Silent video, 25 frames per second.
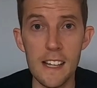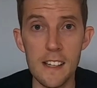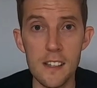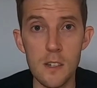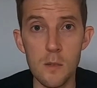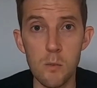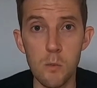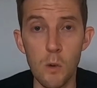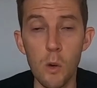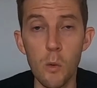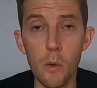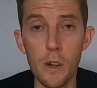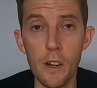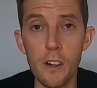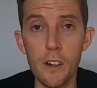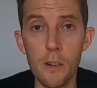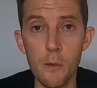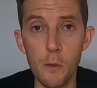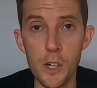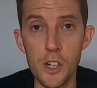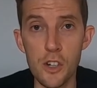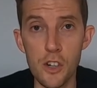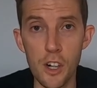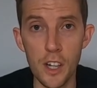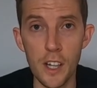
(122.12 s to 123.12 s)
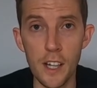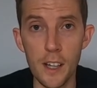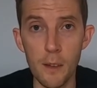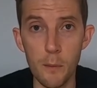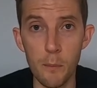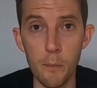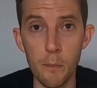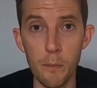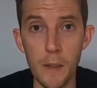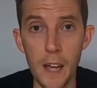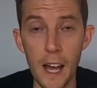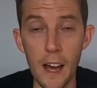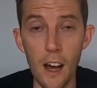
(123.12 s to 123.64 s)
hits what we're trying
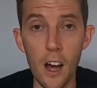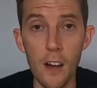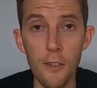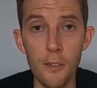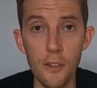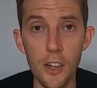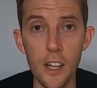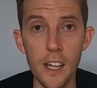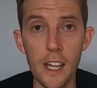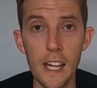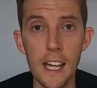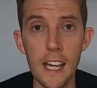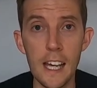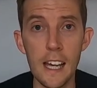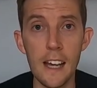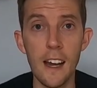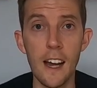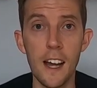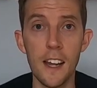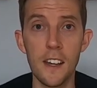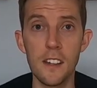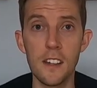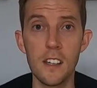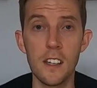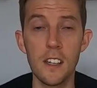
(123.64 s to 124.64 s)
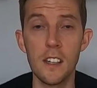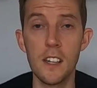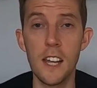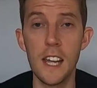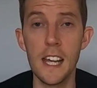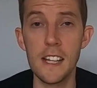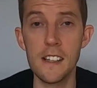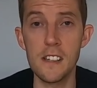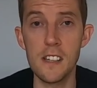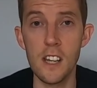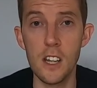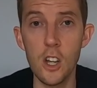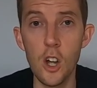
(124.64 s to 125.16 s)
to get after here, and
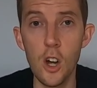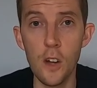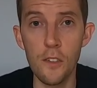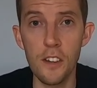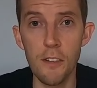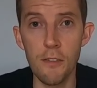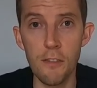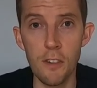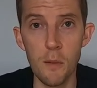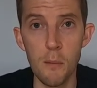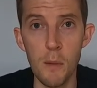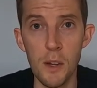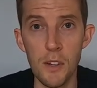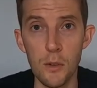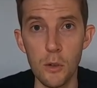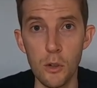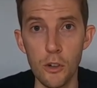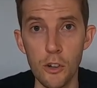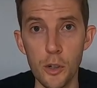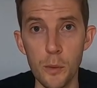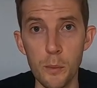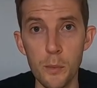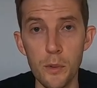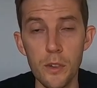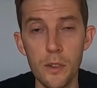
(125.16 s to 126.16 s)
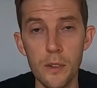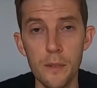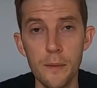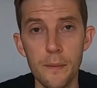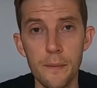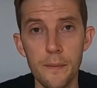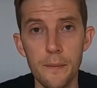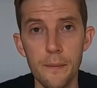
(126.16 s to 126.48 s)
hits a lot of different muscle groups.